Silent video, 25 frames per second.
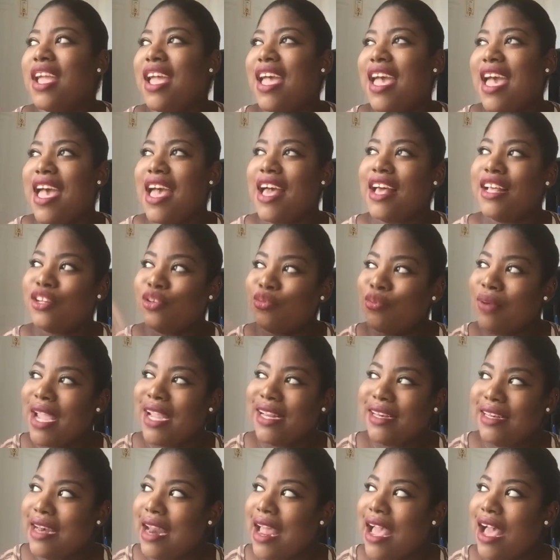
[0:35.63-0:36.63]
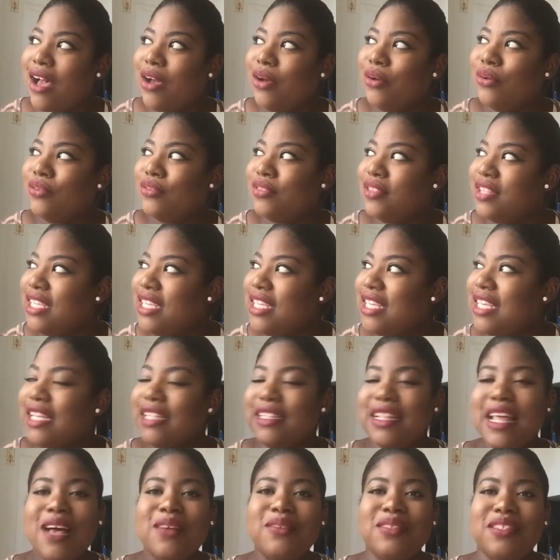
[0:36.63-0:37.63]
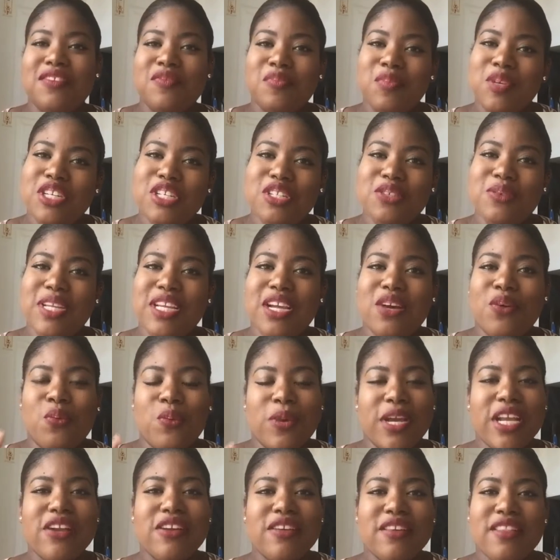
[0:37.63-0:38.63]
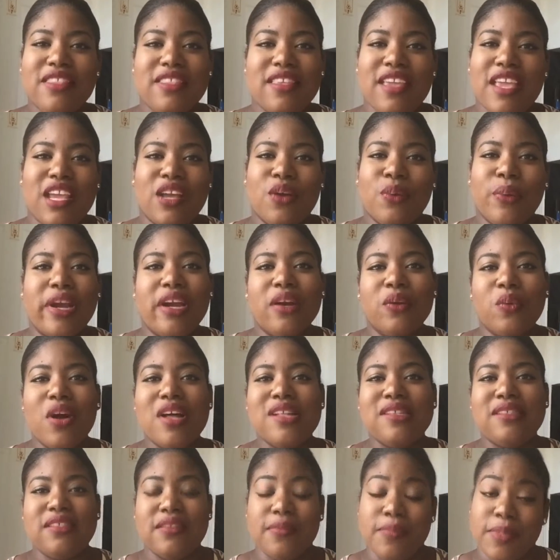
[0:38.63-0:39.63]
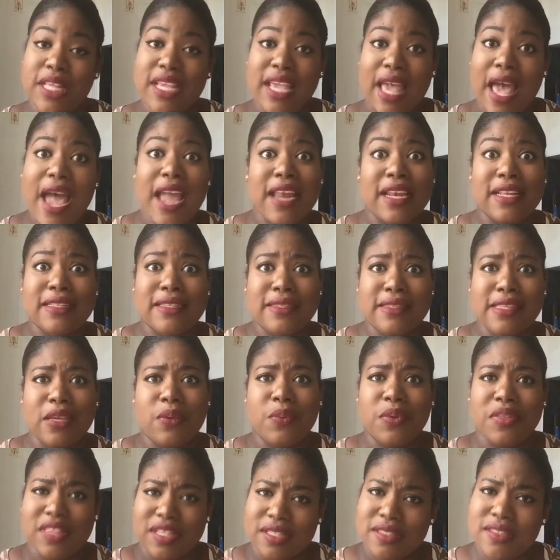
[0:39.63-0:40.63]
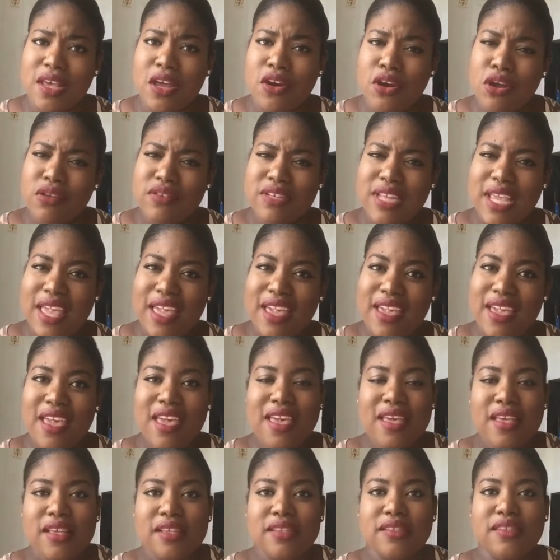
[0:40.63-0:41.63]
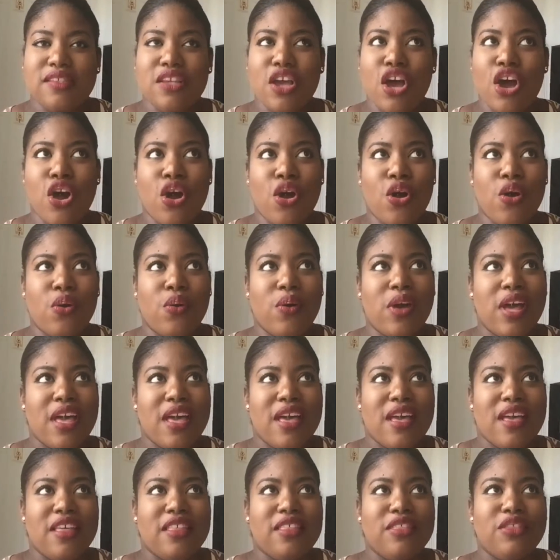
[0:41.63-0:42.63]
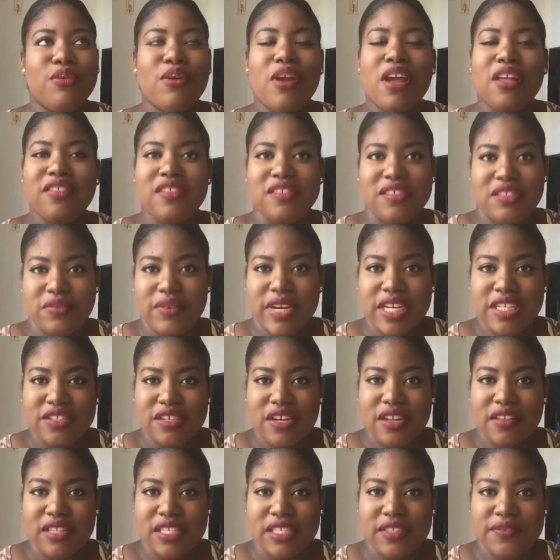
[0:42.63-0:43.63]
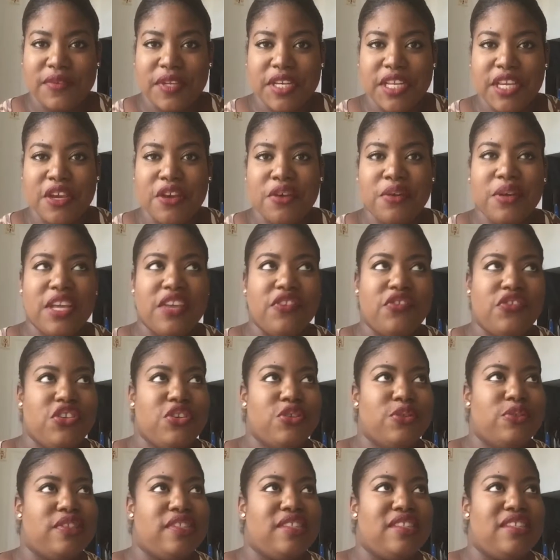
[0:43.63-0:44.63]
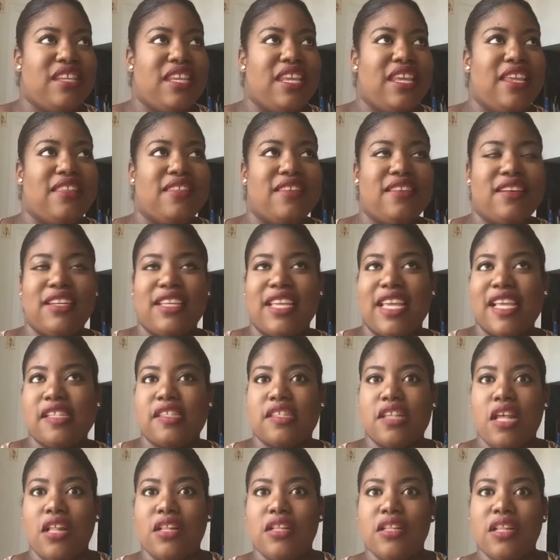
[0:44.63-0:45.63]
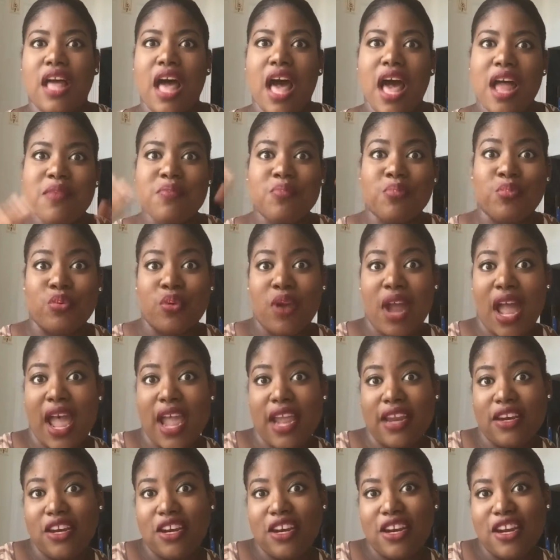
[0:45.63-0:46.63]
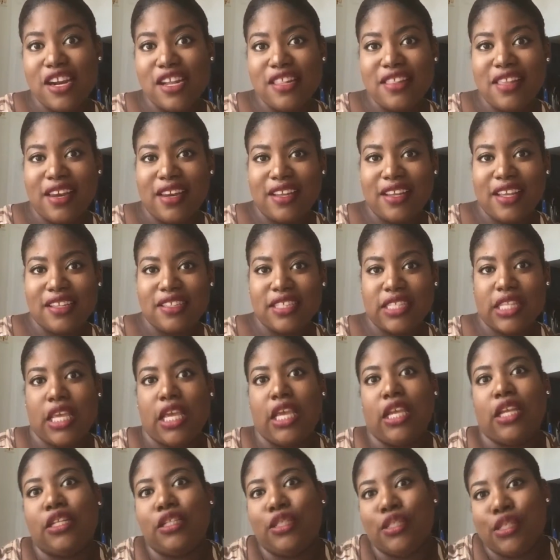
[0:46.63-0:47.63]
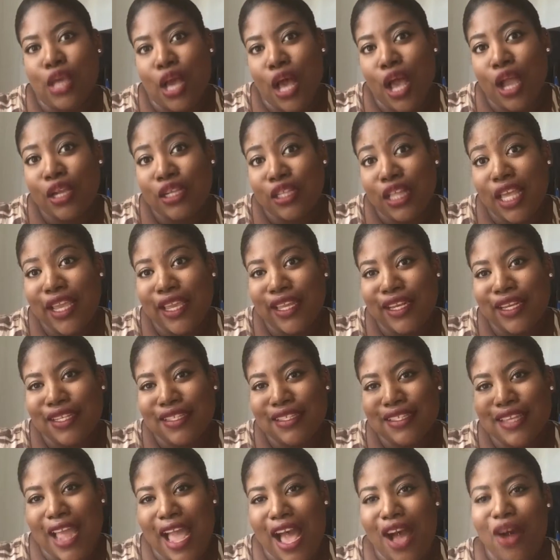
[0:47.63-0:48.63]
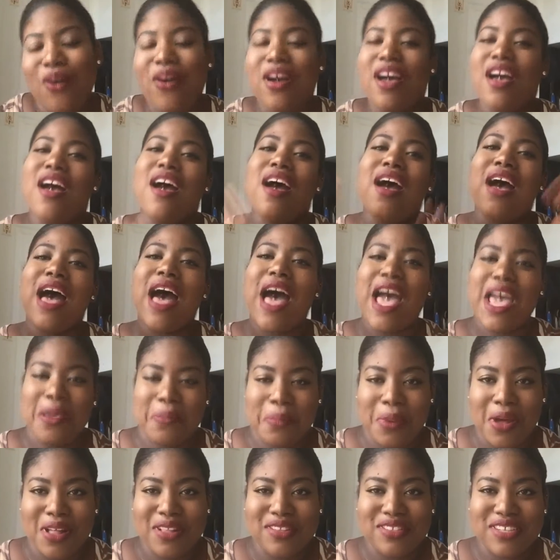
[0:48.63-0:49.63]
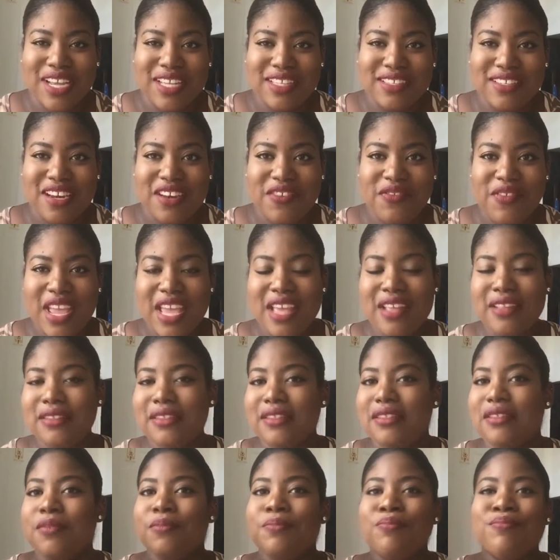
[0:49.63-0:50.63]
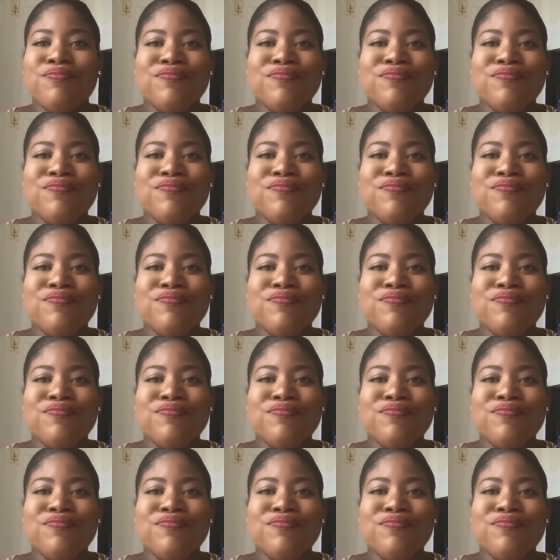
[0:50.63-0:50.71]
And right now, the clouds have been doing a weird thing where it wants to play hide and seek with the sun all day. So throughout the duration of this video, if you see that it gets a lot brighter and then it gets like dark like it is now, I apologize in advance.